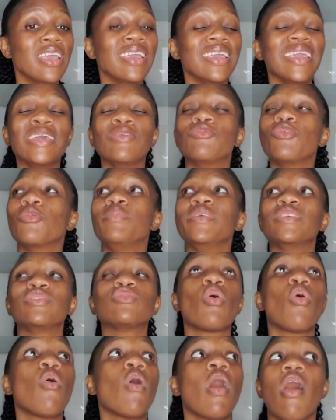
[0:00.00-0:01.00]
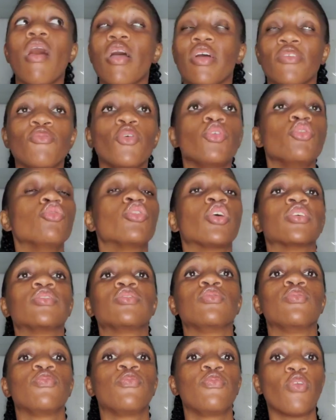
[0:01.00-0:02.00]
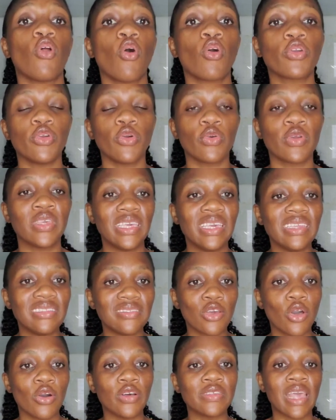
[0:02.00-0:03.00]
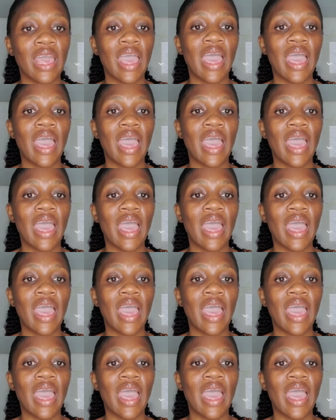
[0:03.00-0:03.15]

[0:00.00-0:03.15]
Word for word: it will be so hard for you not to flog your kids because